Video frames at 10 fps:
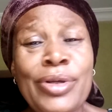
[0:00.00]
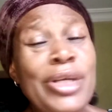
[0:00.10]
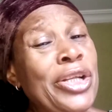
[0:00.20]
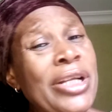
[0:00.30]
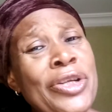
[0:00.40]

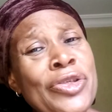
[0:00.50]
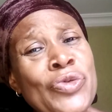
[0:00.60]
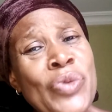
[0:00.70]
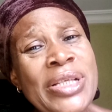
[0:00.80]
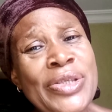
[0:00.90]
In order not to
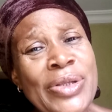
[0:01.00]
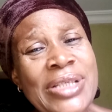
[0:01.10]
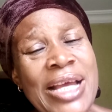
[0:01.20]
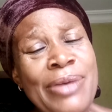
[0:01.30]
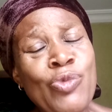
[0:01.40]
waste your
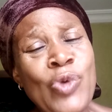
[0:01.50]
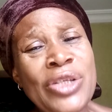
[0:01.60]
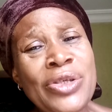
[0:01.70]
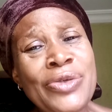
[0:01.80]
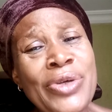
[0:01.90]
time, we're
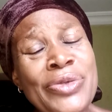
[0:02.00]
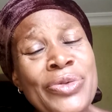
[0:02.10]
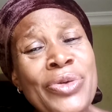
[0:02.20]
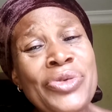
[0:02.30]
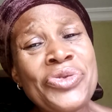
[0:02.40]
just going to
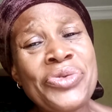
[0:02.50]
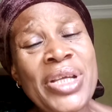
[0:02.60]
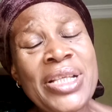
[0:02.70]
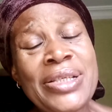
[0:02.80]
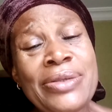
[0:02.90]
go
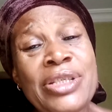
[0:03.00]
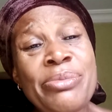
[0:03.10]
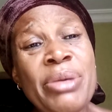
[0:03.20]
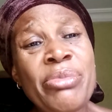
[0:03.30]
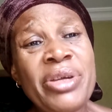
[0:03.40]
straight to the
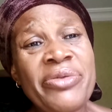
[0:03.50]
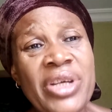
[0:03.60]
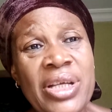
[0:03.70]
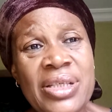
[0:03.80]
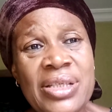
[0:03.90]
memory
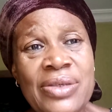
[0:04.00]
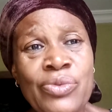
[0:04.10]
verse,